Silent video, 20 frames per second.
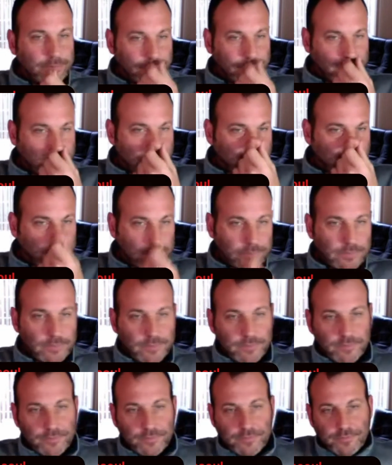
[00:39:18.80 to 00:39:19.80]

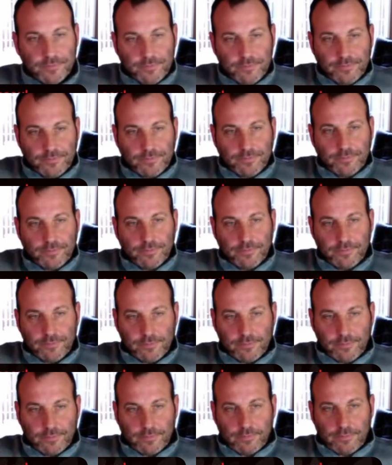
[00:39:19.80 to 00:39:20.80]

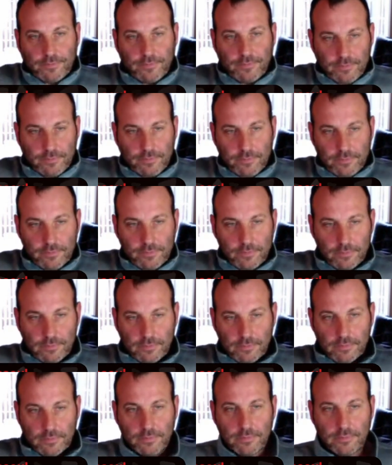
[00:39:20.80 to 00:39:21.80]

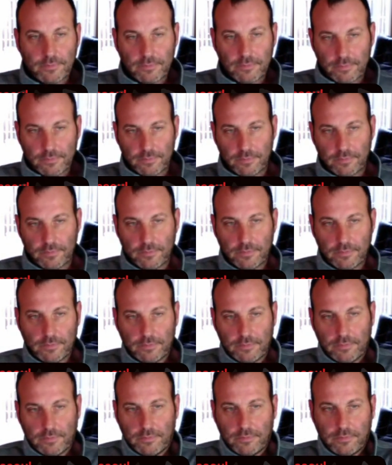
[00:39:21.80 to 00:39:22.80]

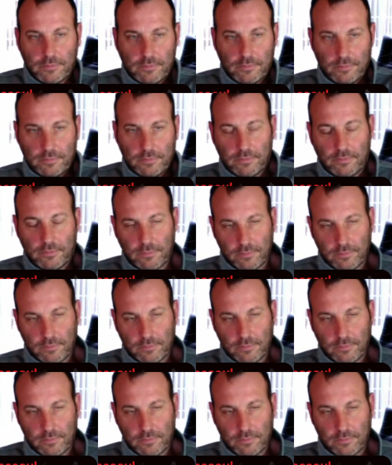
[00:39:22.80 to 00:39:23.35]
(silent)